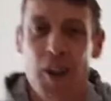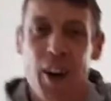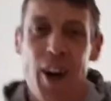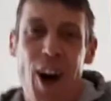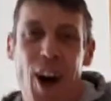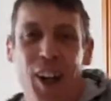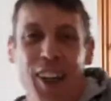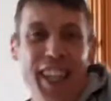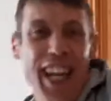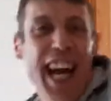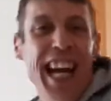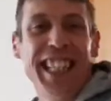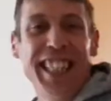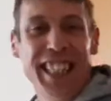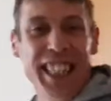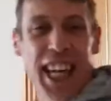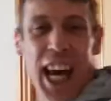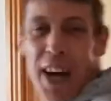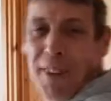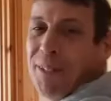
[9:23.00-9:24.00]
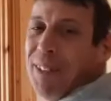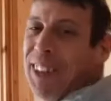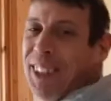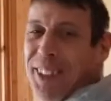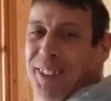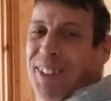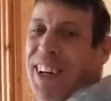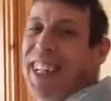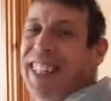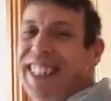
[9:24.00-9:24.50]
where all the action happens
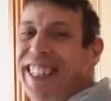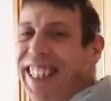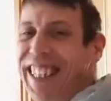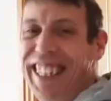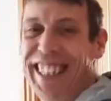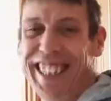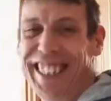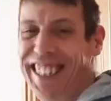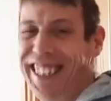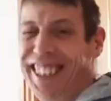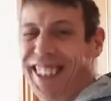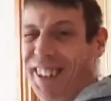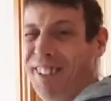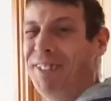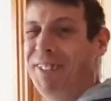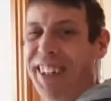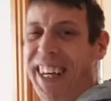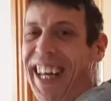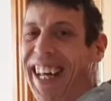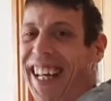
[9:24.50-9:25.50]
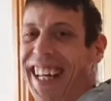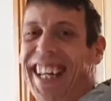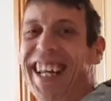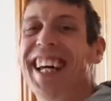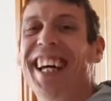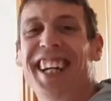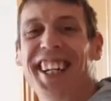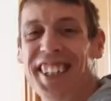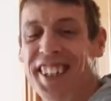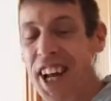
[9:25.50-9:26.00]
eventually. Someday.
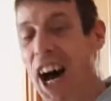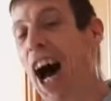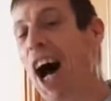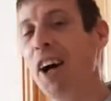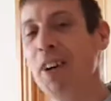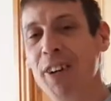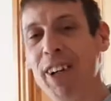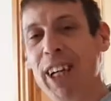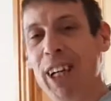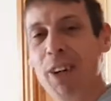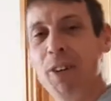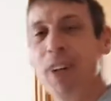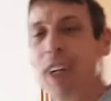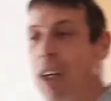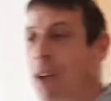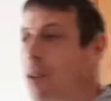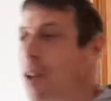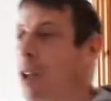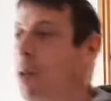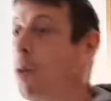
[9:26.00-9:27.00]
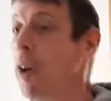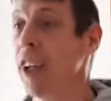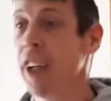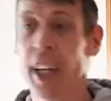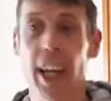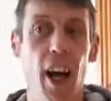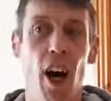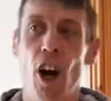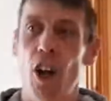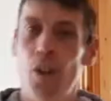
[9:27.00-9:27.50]
No, I will. When I
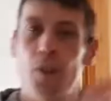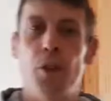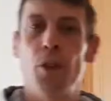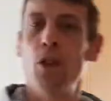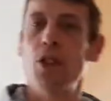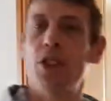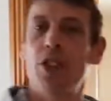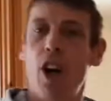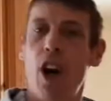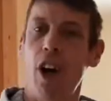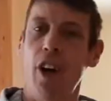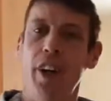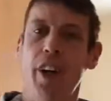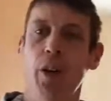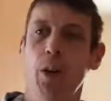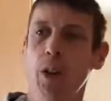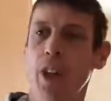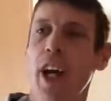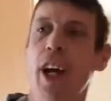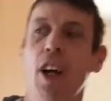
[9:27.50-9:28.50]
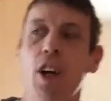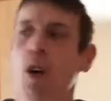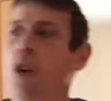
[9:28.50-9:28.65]
get all the front sorted out. Yeah,